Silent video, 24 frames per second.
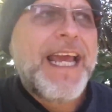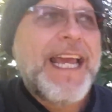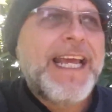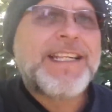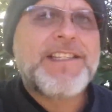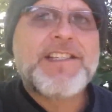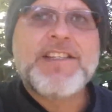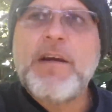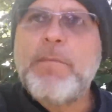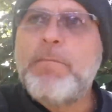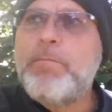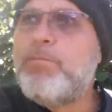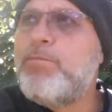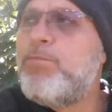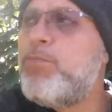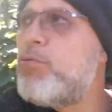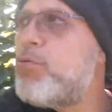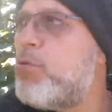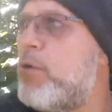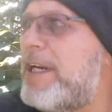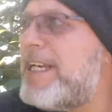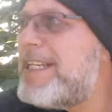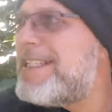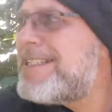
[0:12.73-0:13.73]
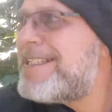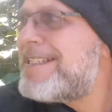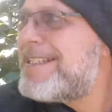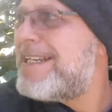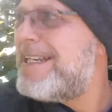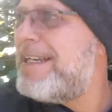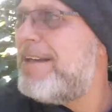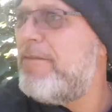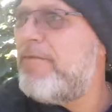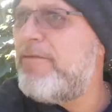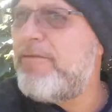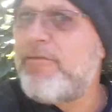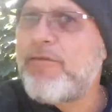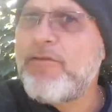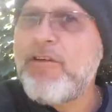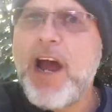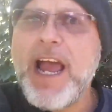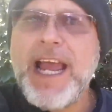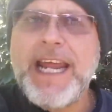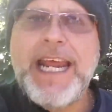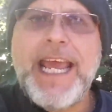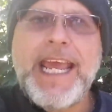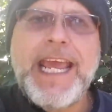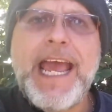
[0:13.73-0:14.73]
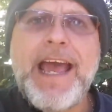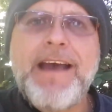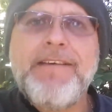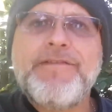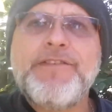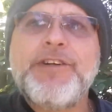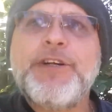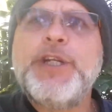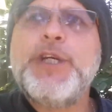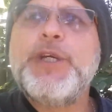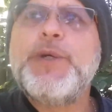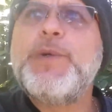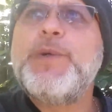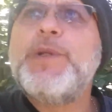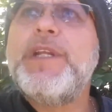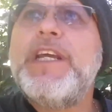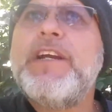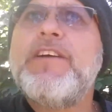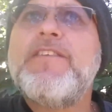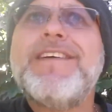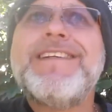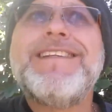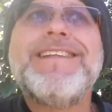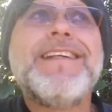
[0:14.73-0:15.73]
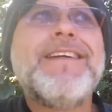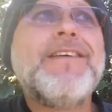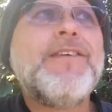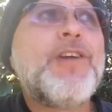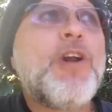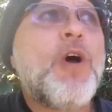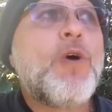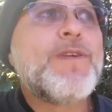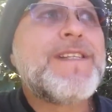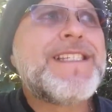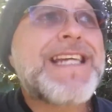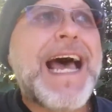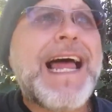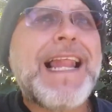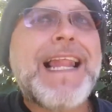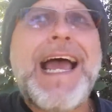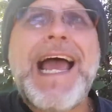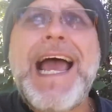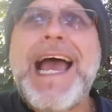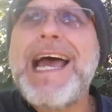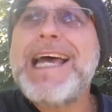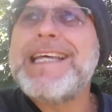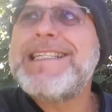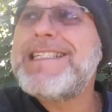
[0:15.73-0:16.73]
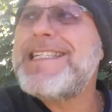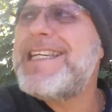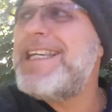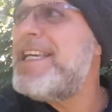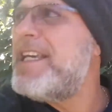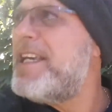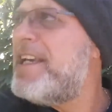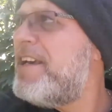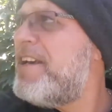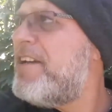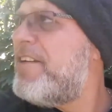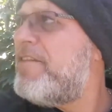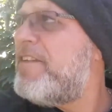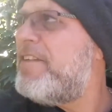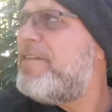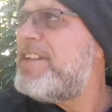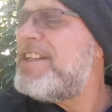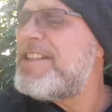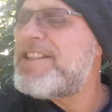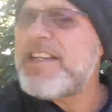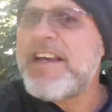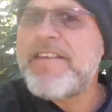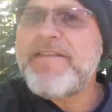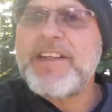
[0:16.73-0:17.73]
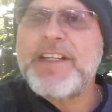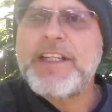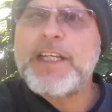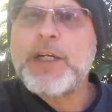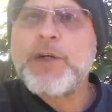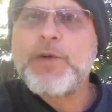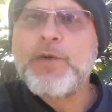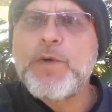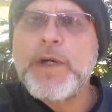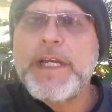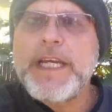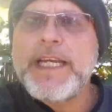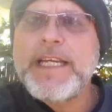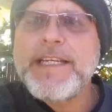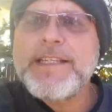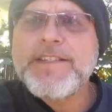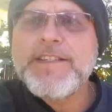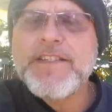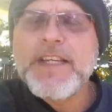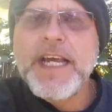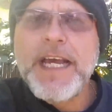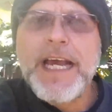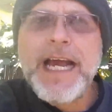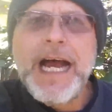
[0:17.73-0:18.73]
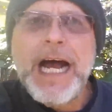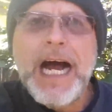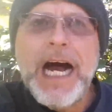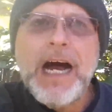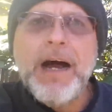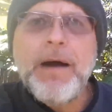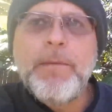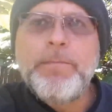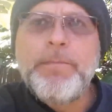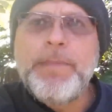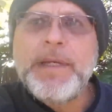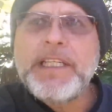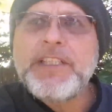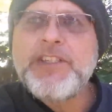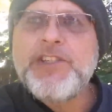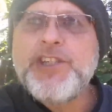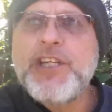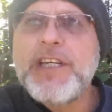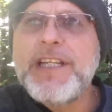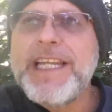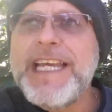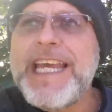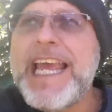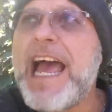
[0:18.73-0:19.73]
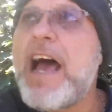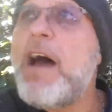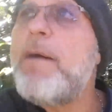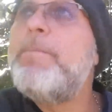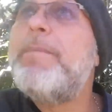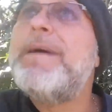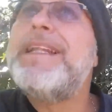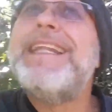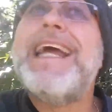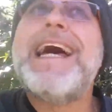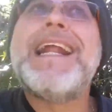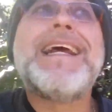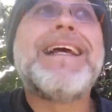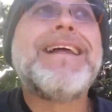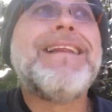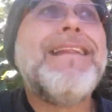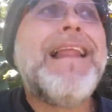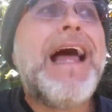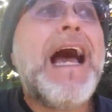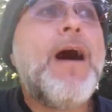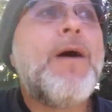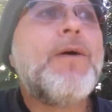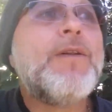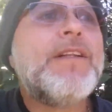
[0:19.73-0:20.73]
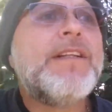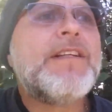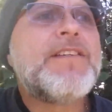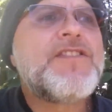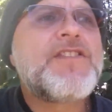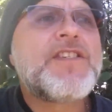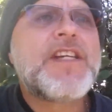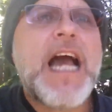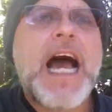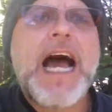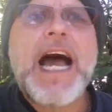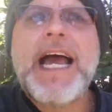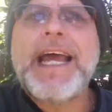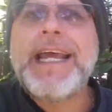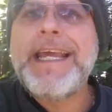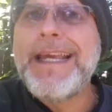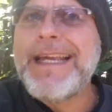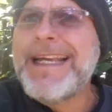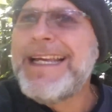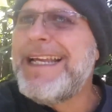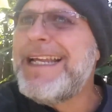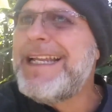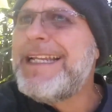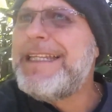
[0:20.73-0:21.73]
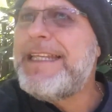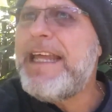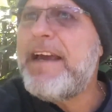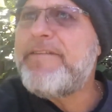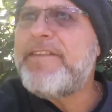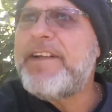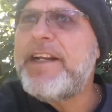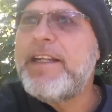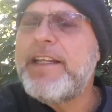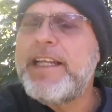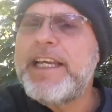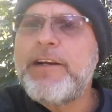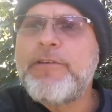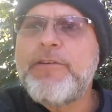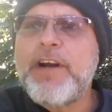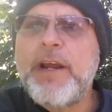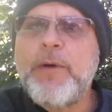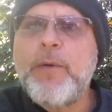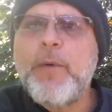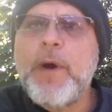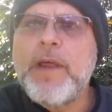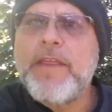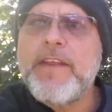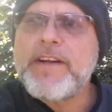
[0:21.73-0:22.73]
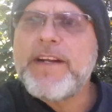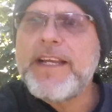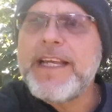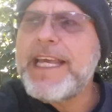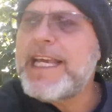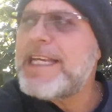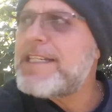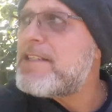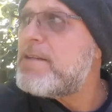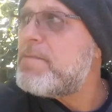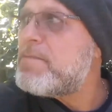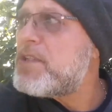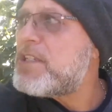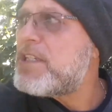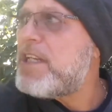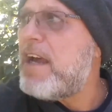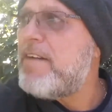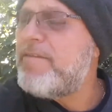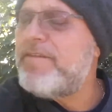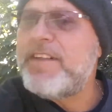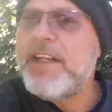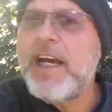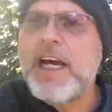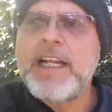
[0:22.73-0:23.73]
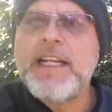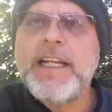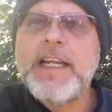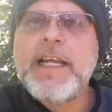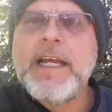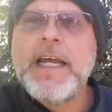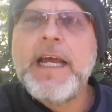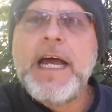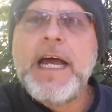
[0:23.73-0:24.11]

It's a brisk Friday afternoon here in good old Tallahassee. 57 degrees, a bit chilly out, but not a cloud in the sky. Definitely great weather to get some stuff done.